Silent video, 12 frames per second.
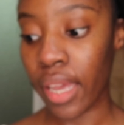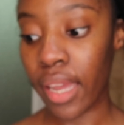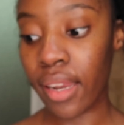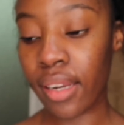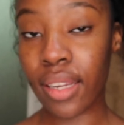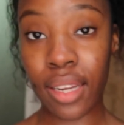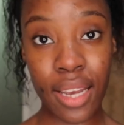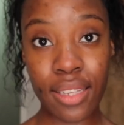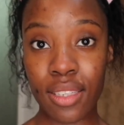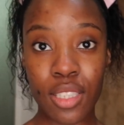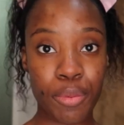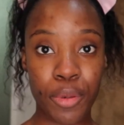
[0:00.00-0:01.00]
And
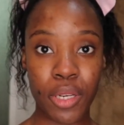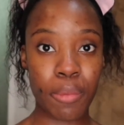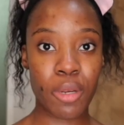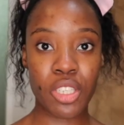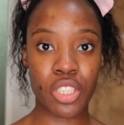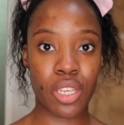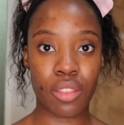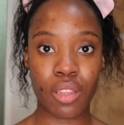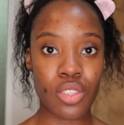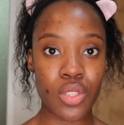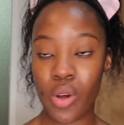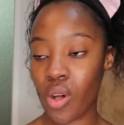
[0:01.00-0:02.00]
guys, that's pretty much it.
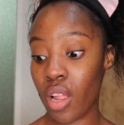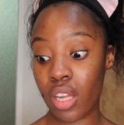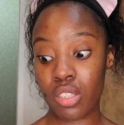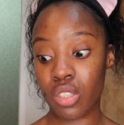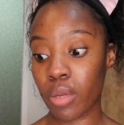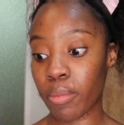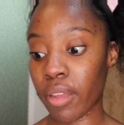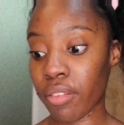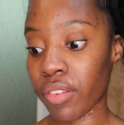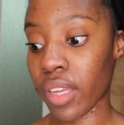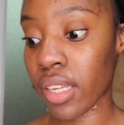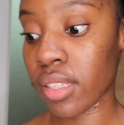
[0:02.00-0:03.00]
That's all I do on my
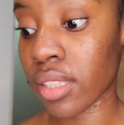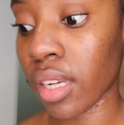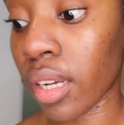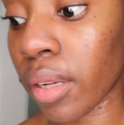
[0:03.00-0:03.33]
face.